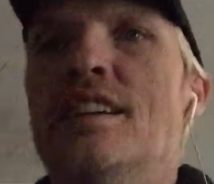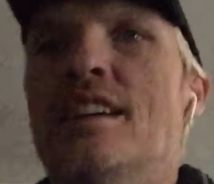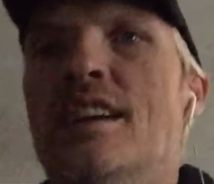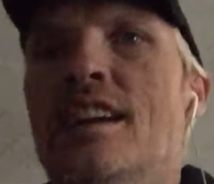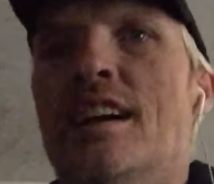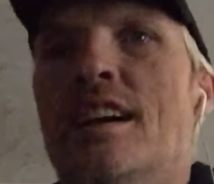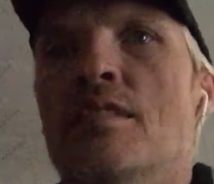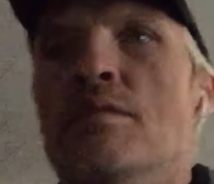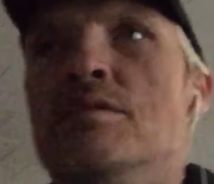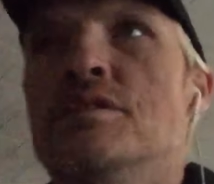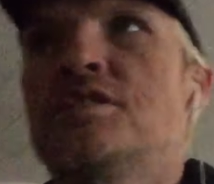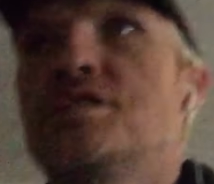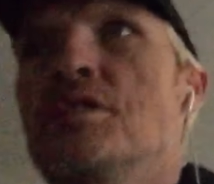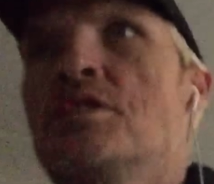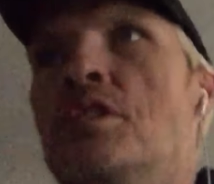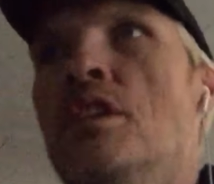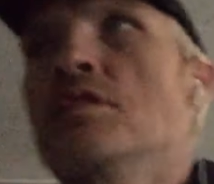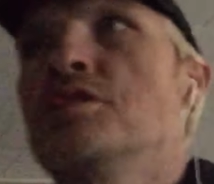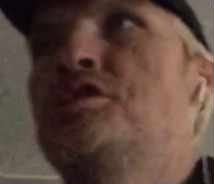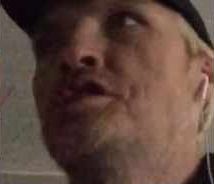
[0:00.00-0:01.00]
Um, so
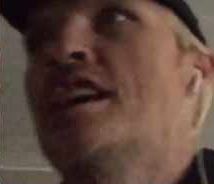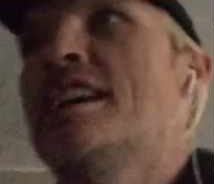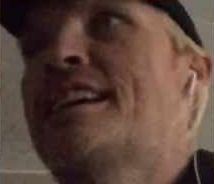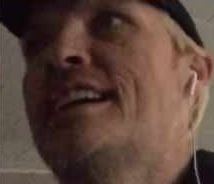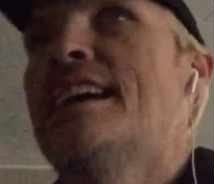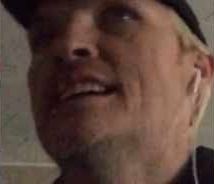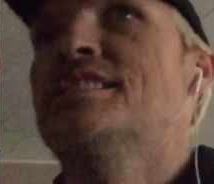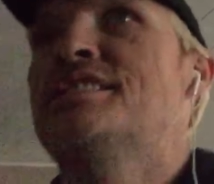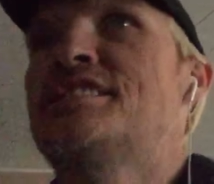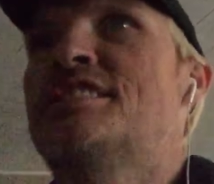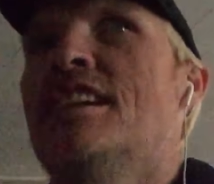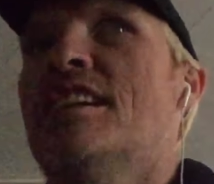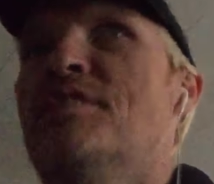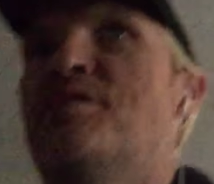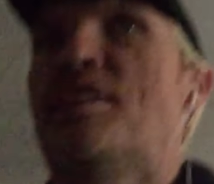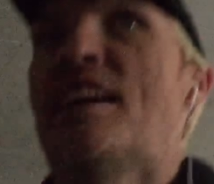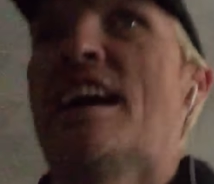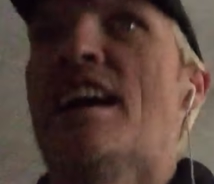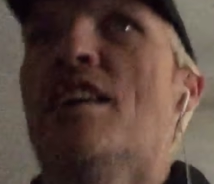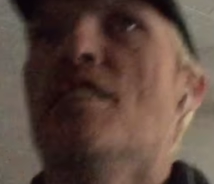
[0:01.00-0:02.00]
go check that stuff
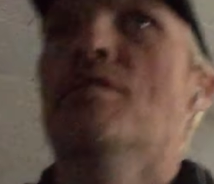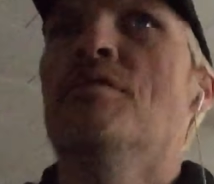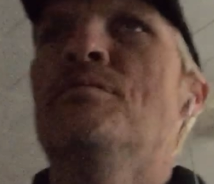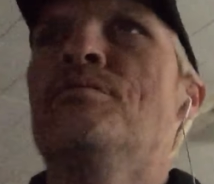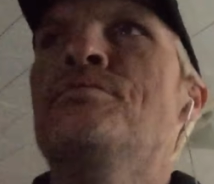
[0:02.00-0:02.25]
out.